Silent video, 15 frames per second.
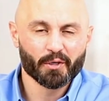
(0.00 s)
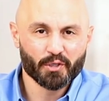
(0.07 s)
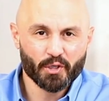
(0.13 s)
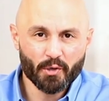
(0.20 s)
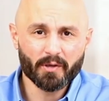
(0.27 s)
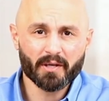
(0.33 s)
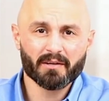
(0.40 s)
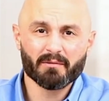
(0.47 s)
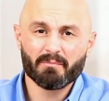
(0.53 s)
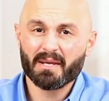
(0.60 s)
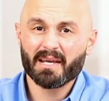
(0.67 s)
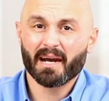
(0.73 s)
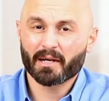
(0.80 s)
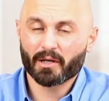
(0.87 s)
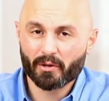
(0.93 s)
You can
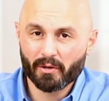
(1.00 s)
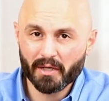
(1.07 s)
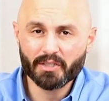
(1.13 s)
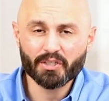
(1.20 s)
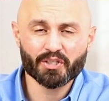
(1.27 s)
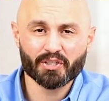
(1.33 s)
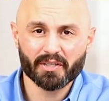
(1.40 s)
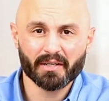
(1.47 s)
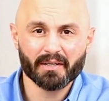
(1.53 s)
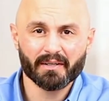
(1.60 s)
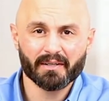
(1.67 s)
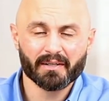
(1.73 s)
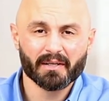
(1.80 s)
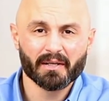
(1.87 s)
be a Christian